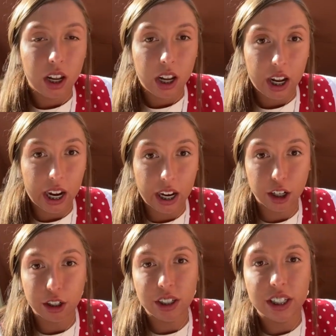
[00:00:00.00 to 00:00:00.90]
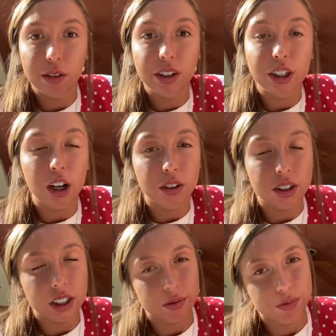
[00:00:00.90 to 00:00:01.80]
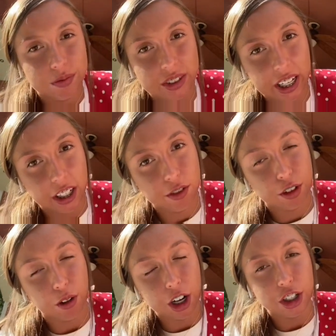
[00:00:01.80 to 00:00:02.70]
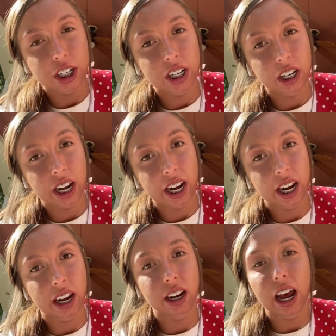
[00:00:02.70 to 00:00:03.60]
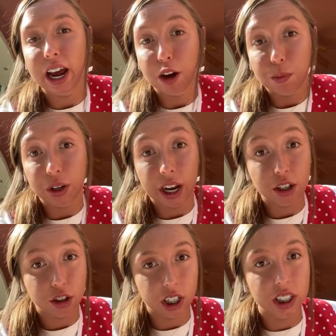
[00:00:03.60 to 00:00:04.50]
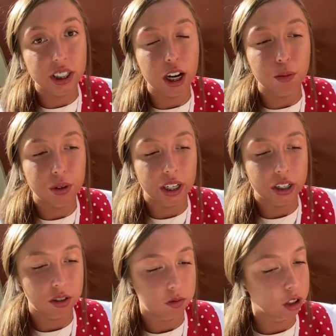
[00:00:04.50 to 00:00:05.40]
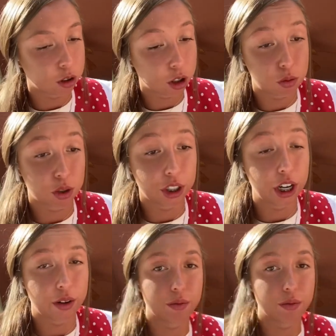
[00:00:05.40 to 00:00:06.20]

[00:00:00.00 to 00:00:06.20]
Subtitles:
And you can see the results. Thank you for watching, and I hope you guys try this out because it works really good.